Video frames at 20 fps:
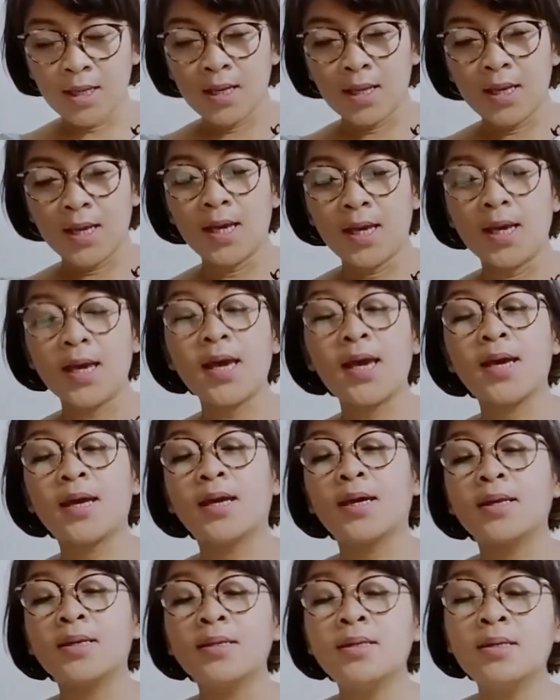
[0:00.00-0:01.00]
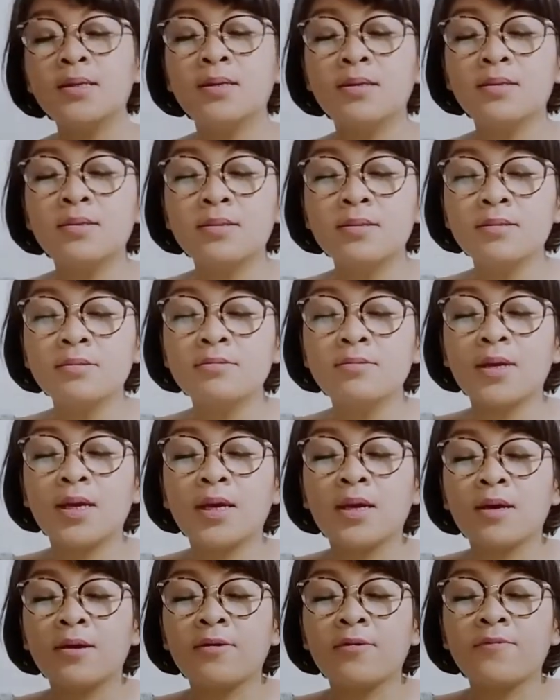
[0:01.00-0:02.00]
And we
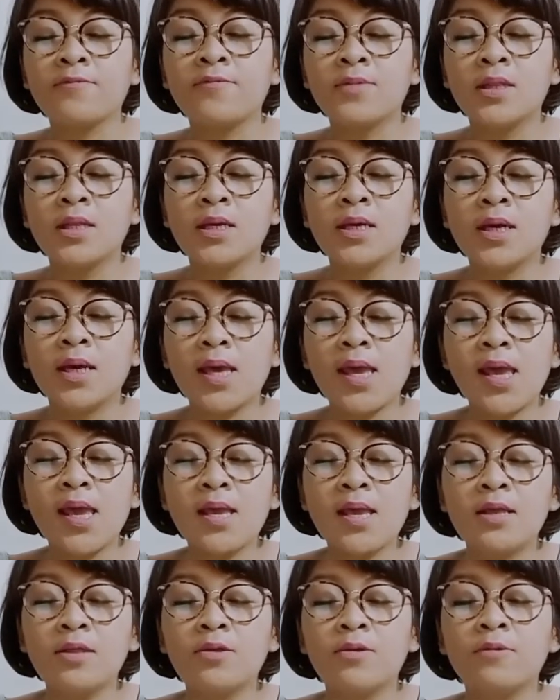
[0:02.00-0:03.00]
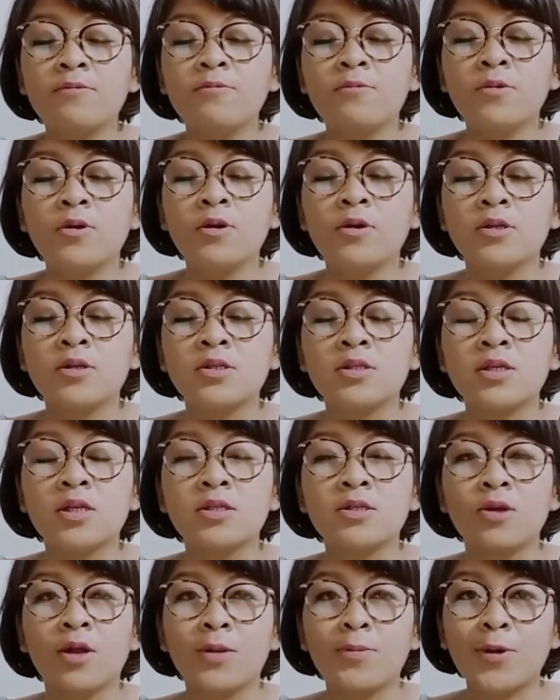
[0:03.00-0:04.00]
have the Eight of Wands. It's all
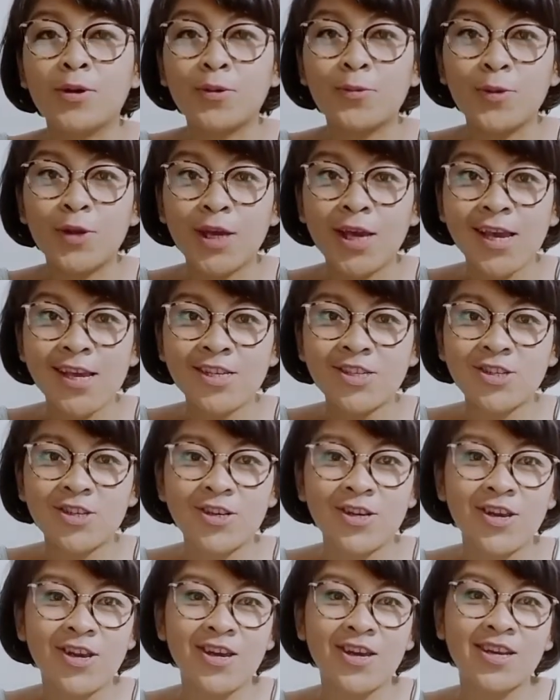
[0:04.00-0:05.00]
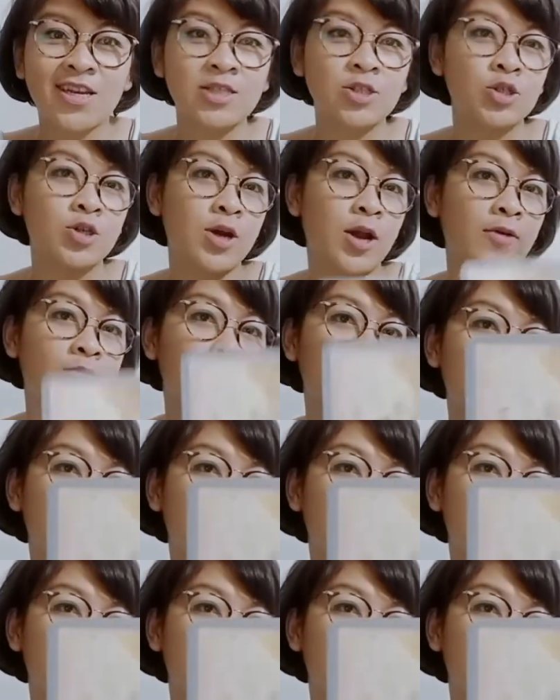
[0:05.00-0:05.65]
about communication again and travel.